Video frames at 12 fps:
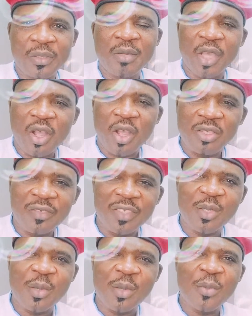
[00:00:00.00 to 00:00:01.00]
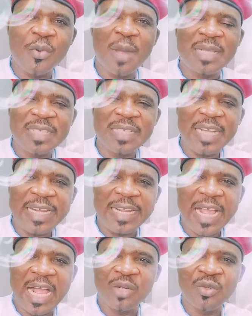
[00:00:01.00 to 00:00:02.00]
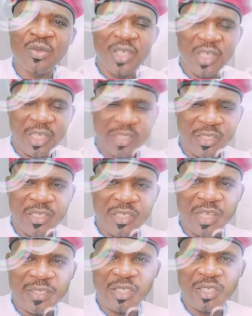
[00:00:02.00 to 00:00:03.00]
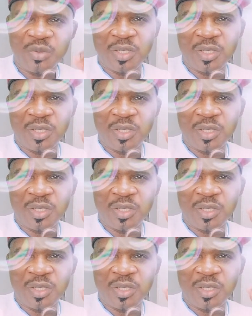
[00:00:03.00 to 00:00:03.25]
Because of these people, Mazen Nandekano is in DSS today.